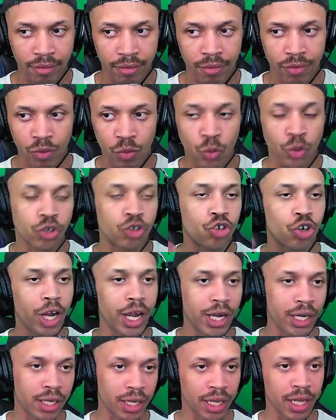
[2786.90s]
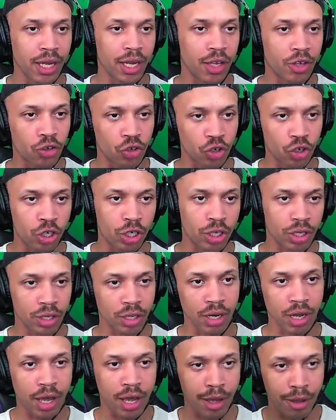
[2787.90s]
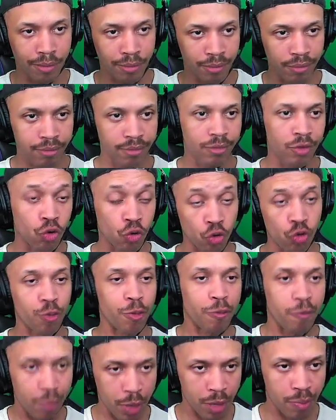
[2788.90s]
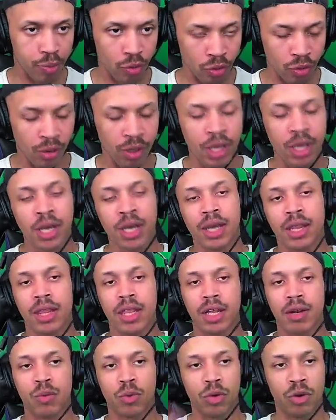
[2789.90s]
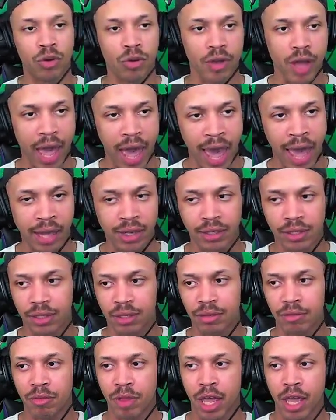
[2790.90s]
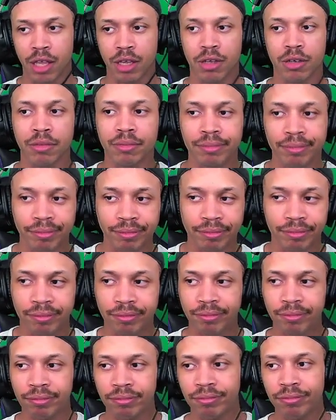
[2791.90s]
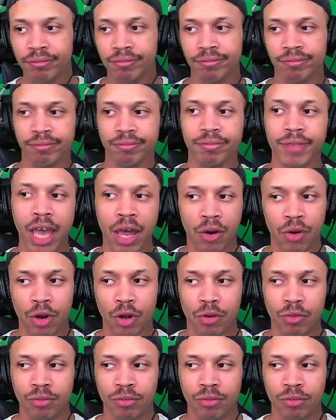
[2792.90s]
we're trying to get a certain group of people, then we'll at like, I don't know,